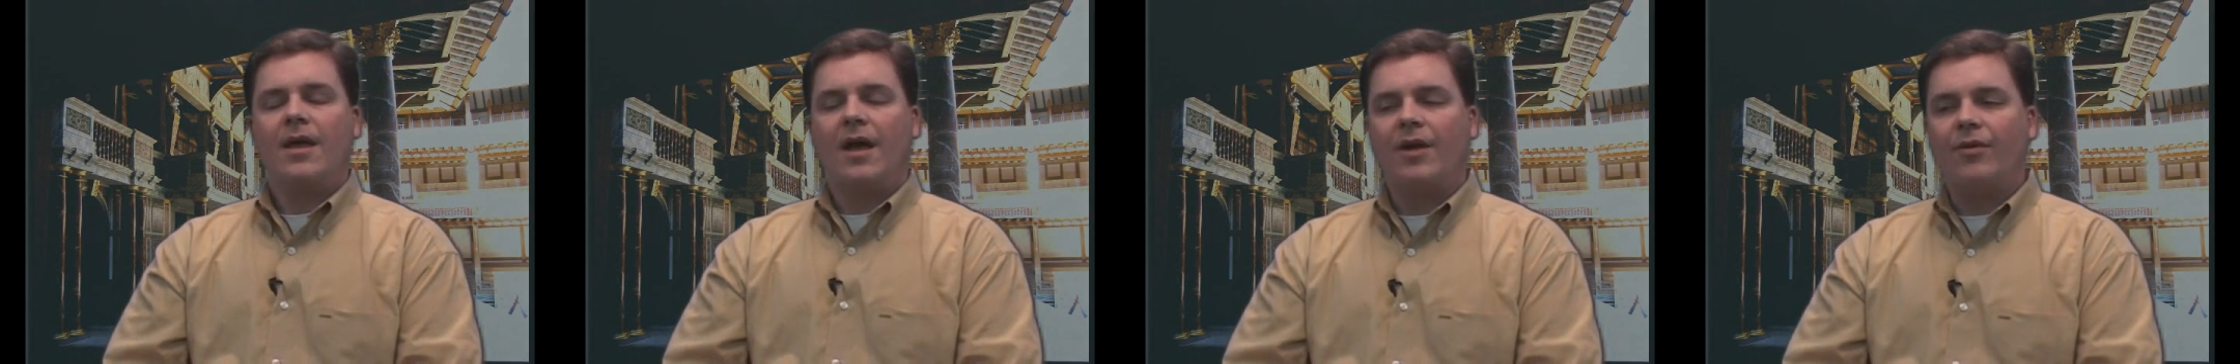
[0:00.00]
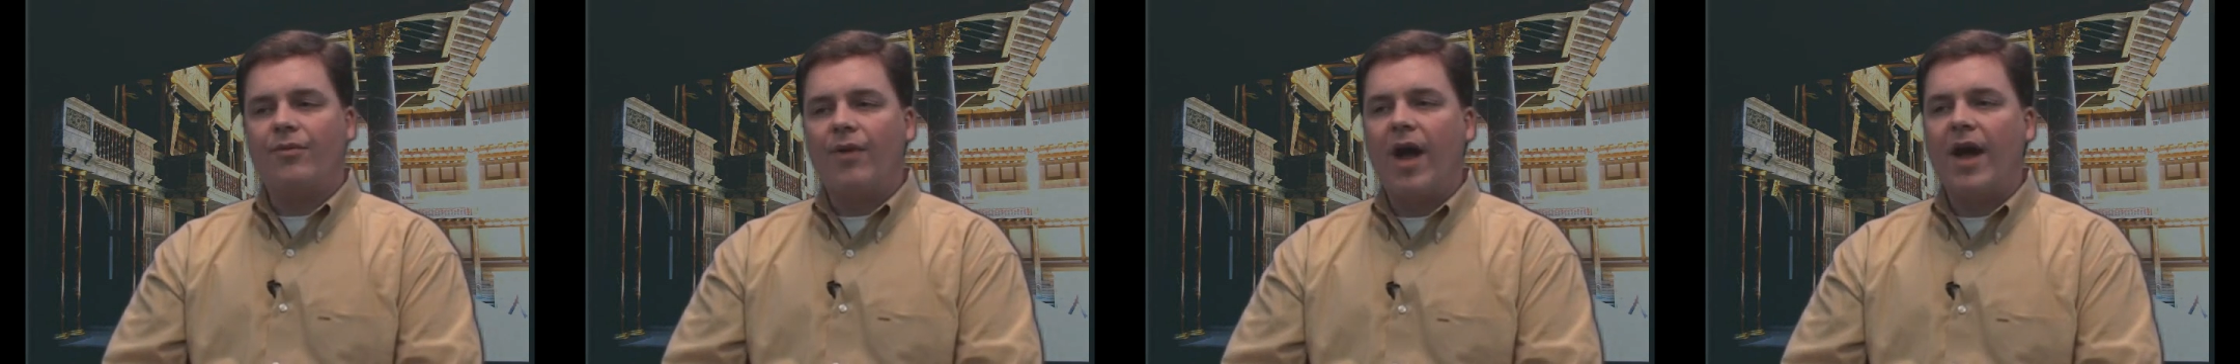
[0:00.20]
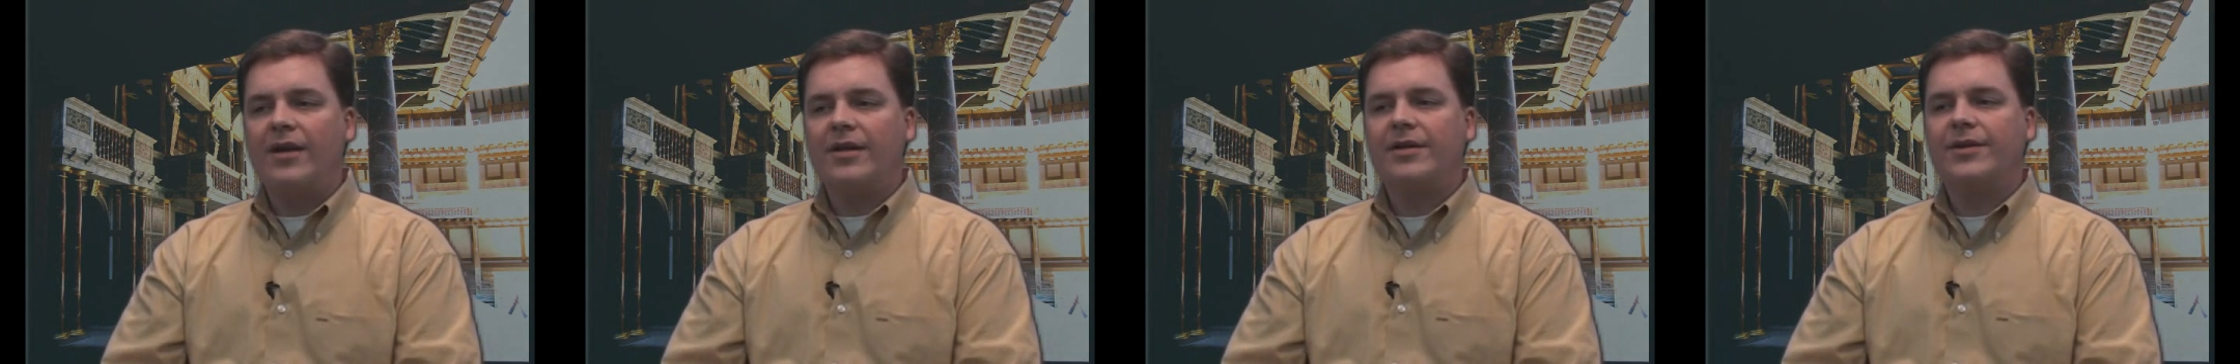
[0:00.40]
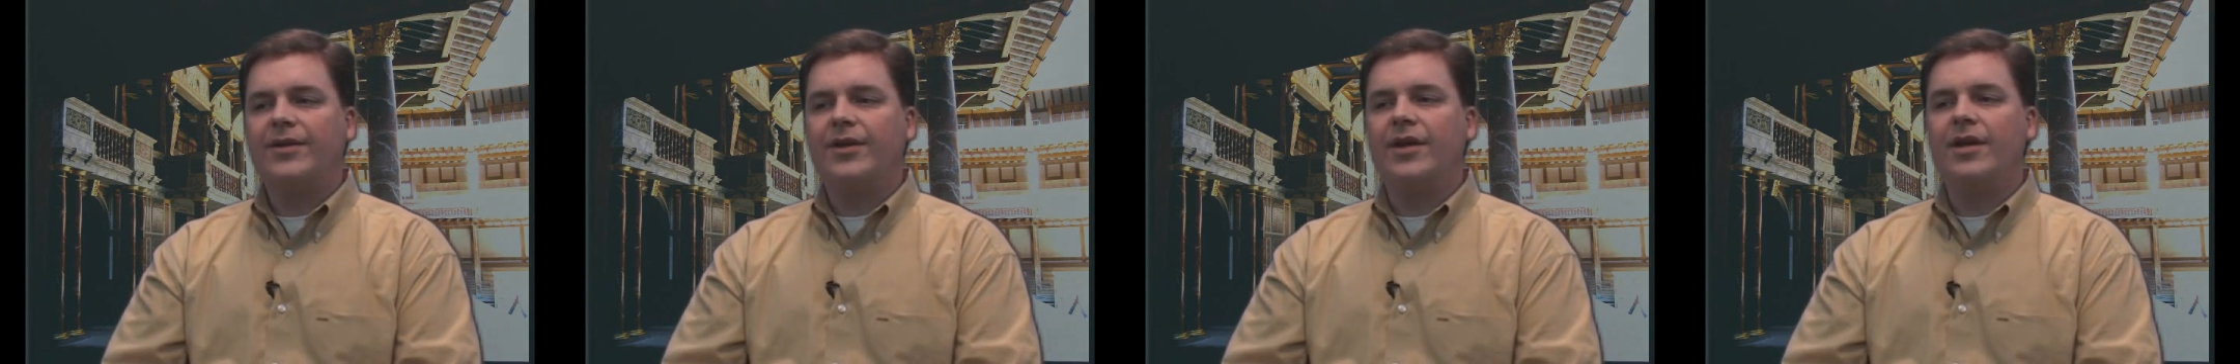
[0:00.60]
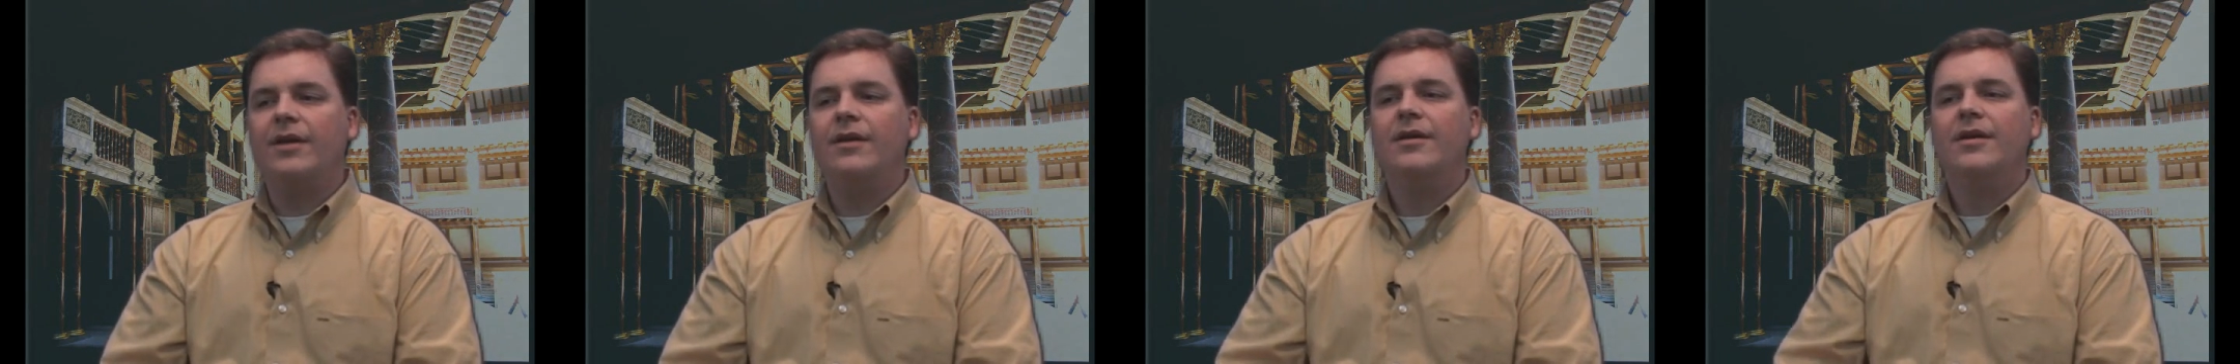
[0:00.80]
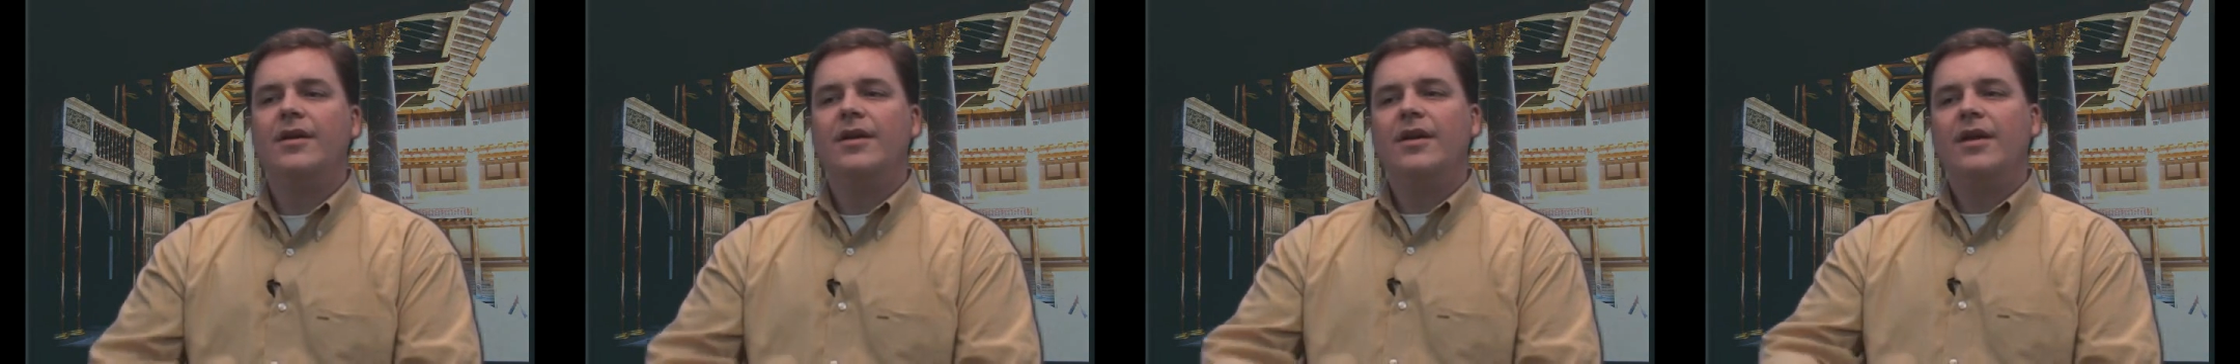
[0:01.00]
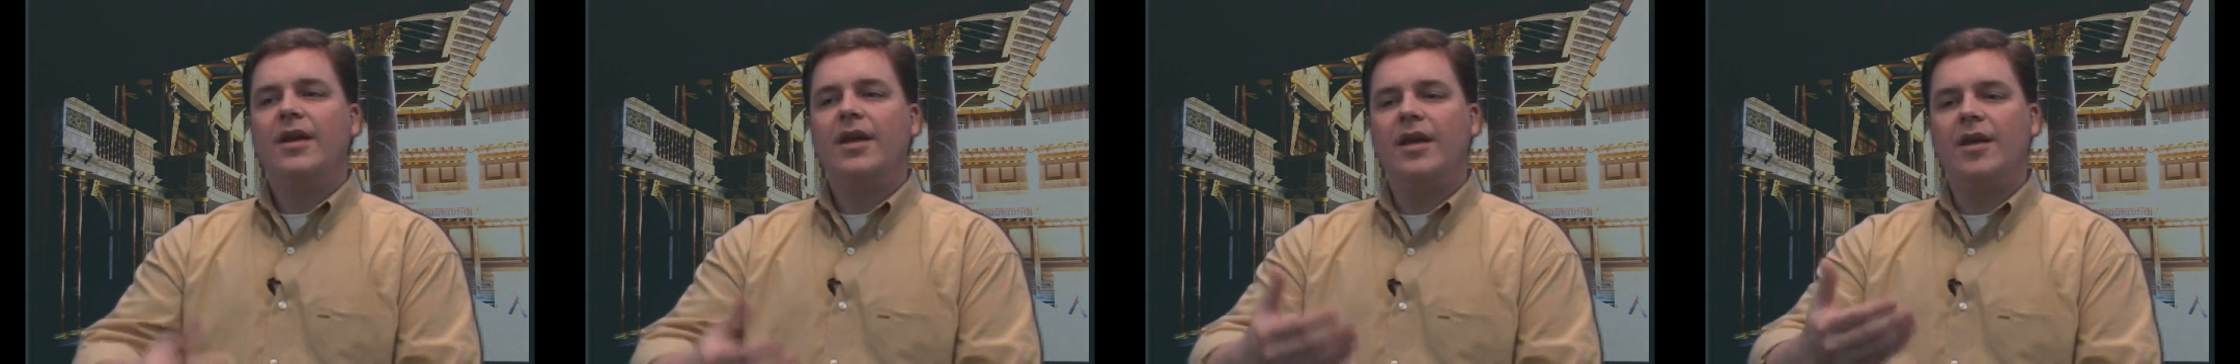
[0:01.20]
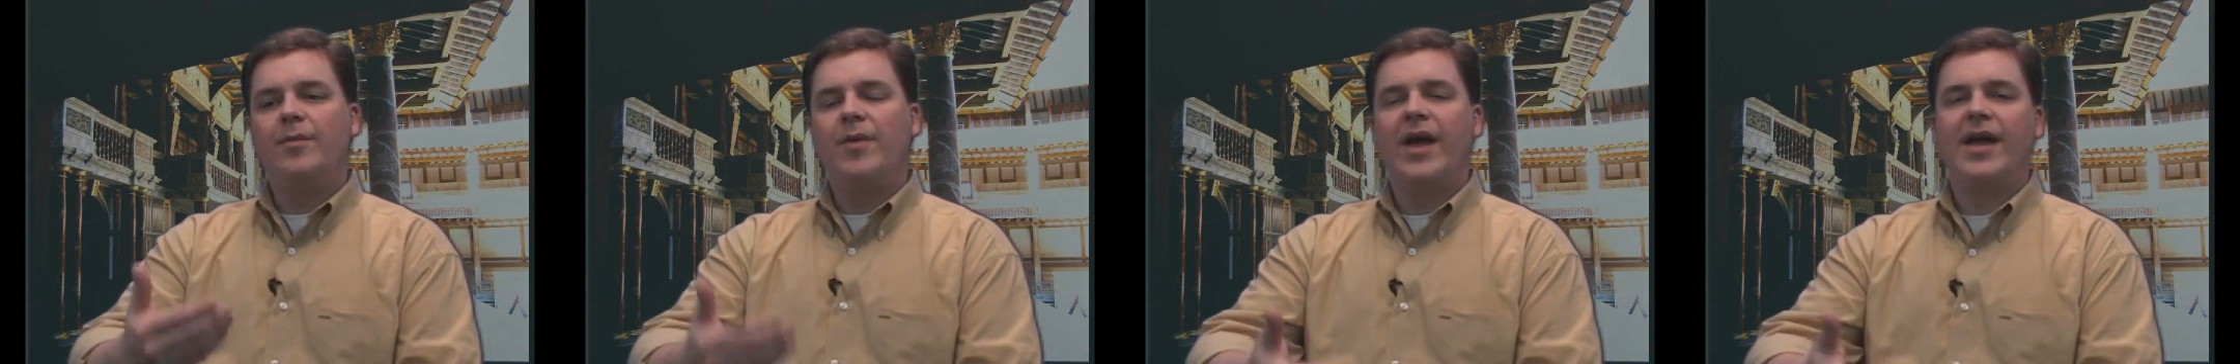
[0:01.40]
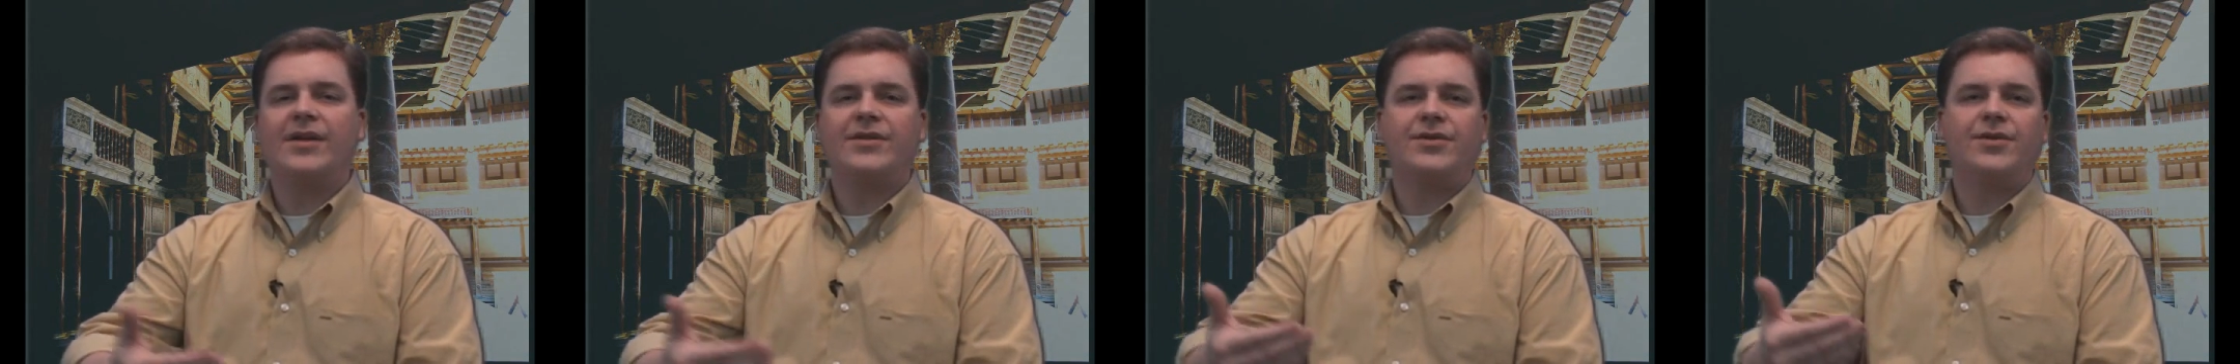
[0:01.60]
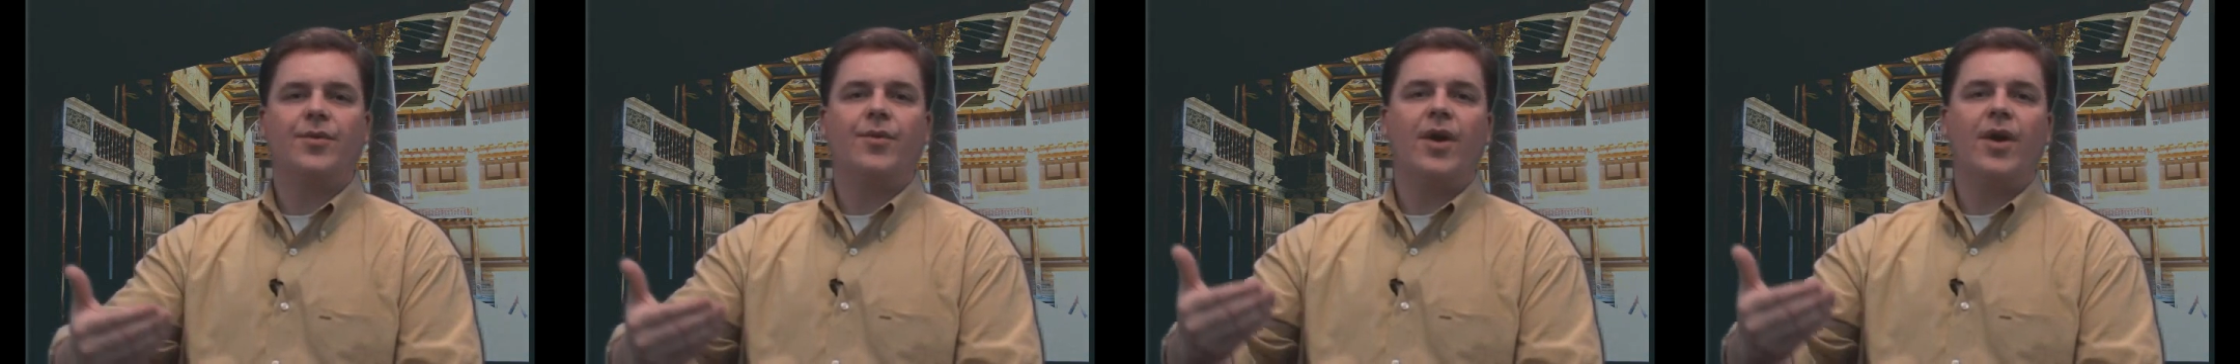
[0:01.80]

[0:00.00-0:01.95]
Ironically, he passed